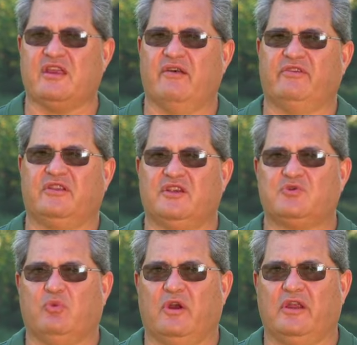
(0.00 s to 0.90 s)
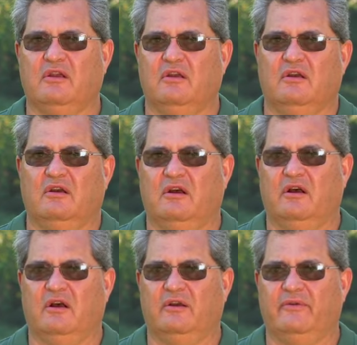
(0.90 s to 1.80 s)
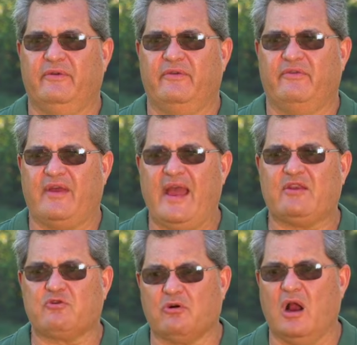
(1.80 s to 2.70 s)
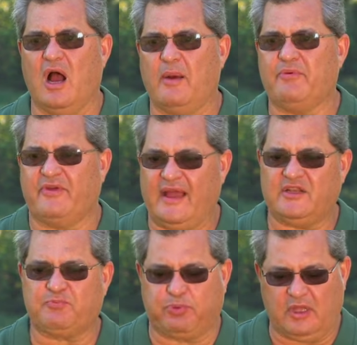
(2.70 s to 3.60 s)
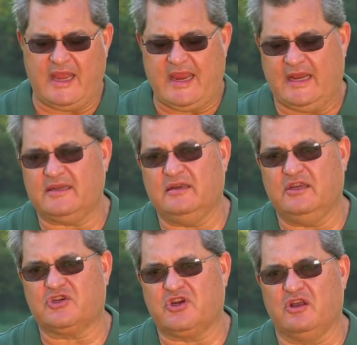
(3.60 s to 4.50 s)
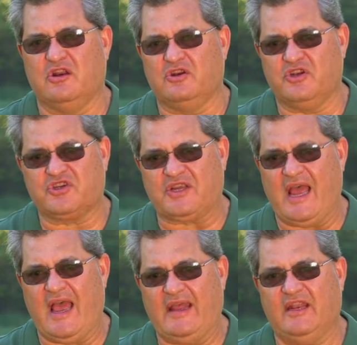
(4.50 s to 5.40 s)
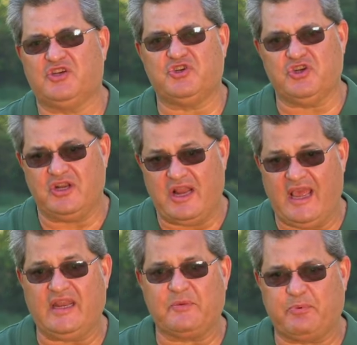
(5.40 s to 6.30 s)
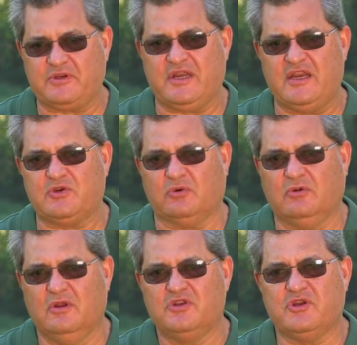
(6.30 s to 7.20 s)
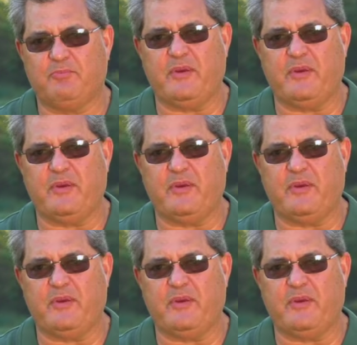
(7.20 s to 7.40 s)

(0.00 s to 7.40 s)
of it this way. That crop, that plant is going to decide its genetic potential to be